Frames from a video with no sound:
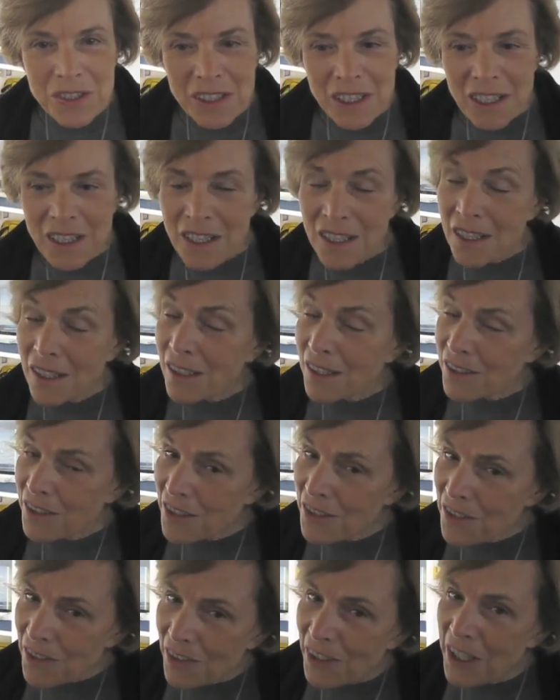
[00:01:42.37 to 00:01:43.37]
It
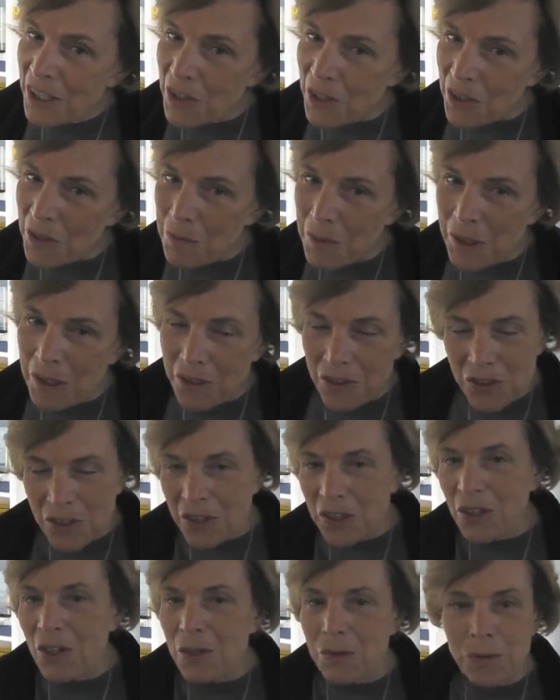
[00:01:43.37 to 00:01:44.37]
didn't linger, but it took
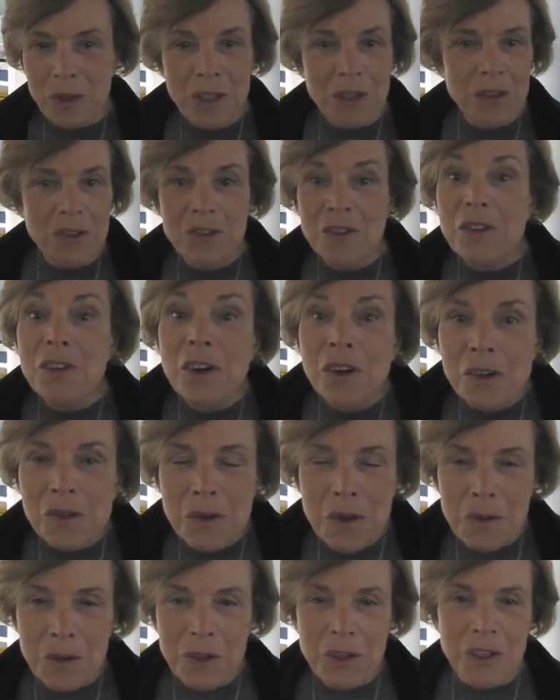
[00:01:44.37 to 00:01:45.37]
off. We don't know
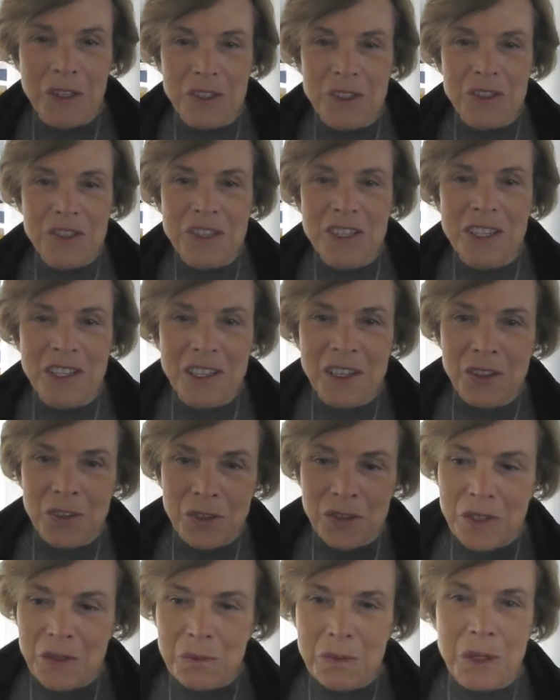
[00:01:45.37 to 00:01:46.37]
what we're going to see,
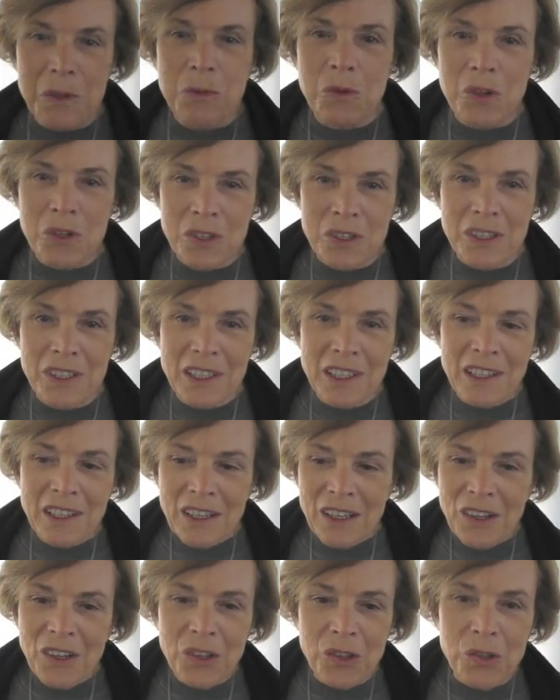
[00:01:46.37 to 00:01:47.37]
either in midwater
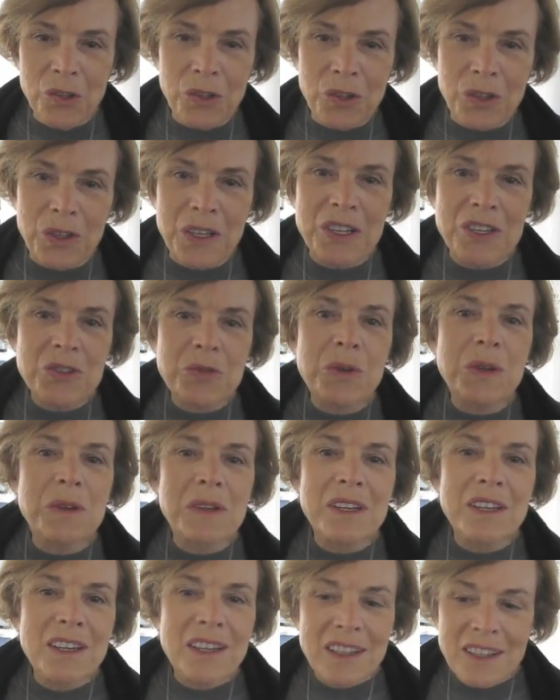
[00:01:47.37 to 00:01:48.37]
or as we
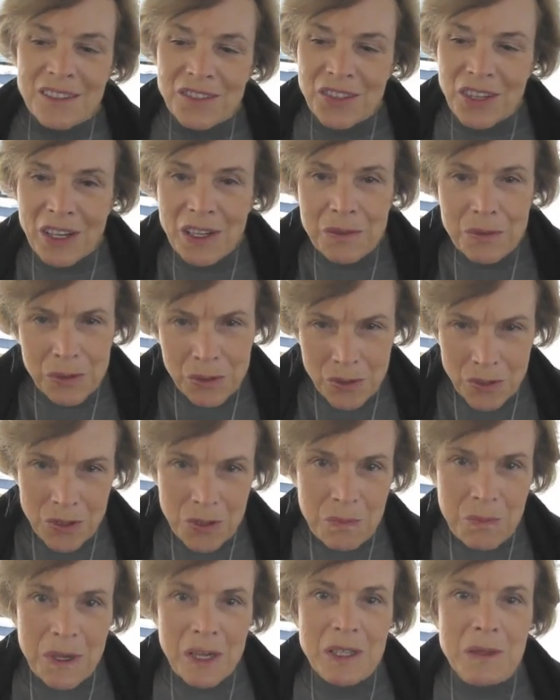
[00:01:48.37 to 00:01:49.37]
dive along the
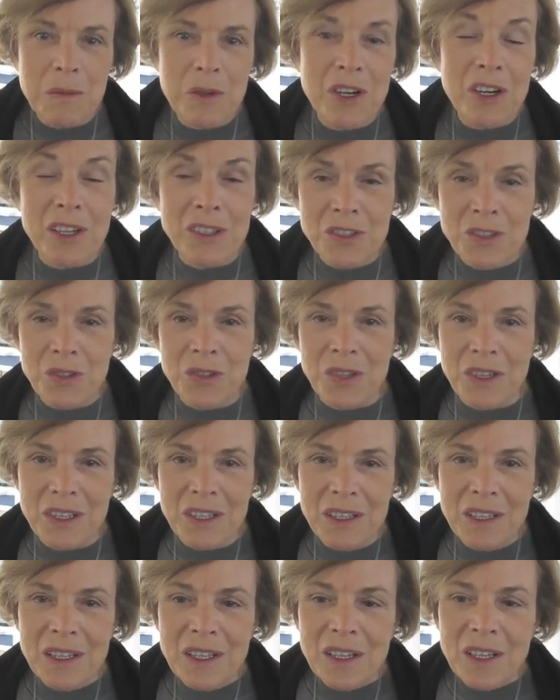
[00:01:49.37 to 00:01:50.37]
bottom contour.
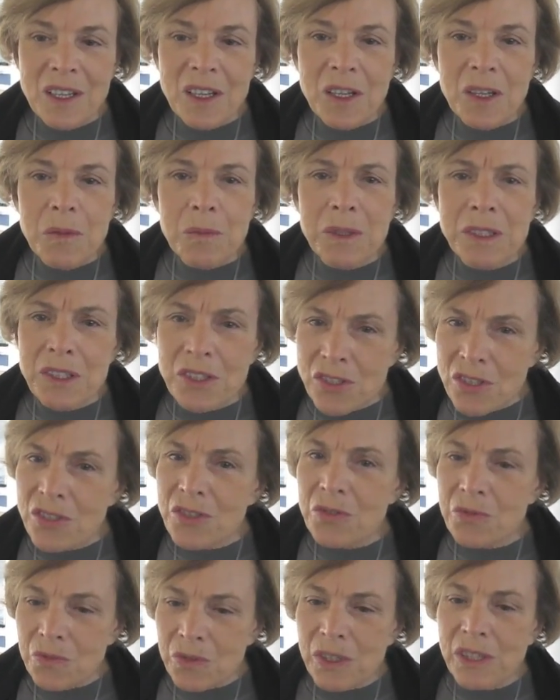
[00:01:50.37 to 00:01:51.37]
But this is
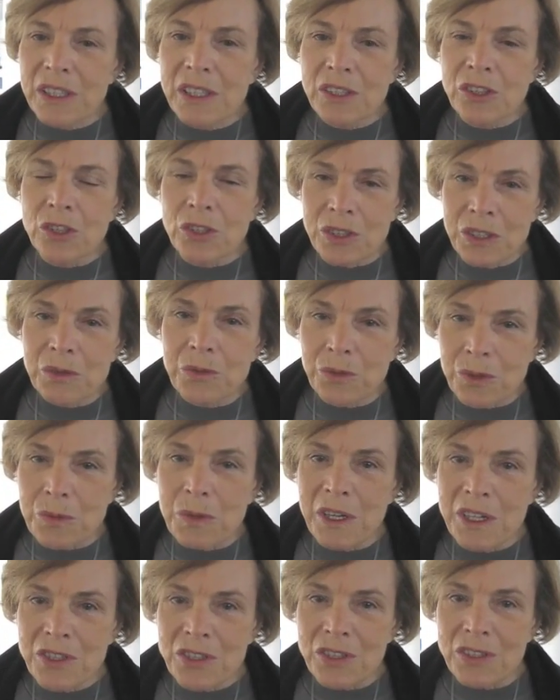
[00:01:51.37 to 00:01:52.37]
really good
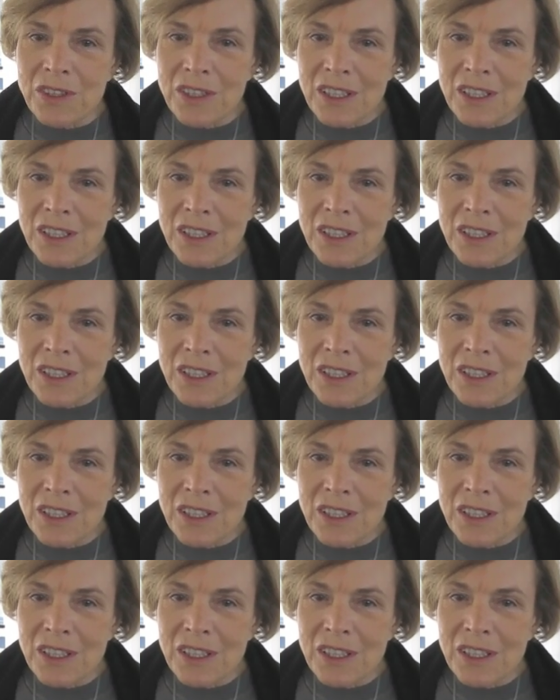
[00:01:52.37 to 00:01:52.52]
information.